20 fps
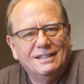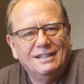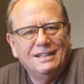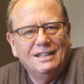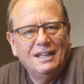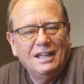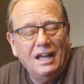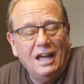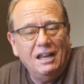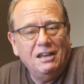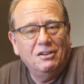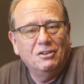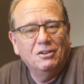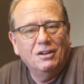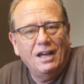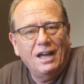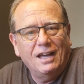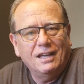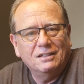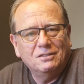Hello
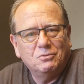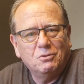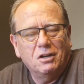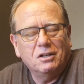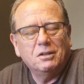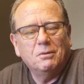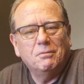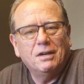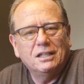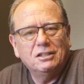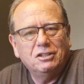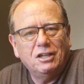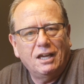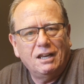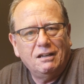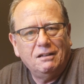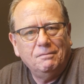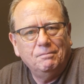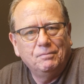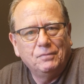guys, welcome to my
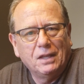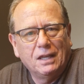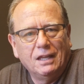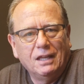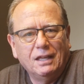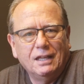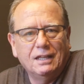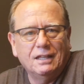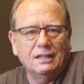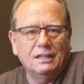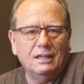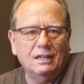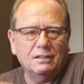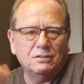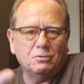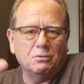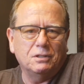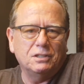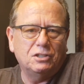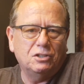channel. Guess
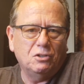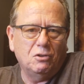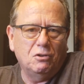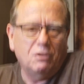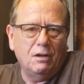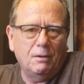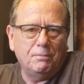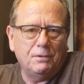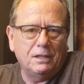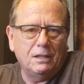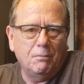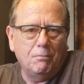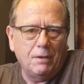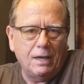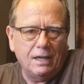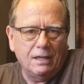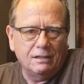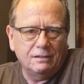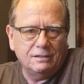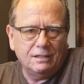what showed up in the
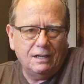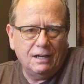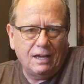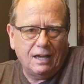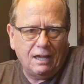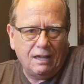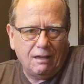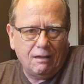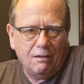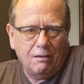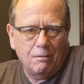mail today?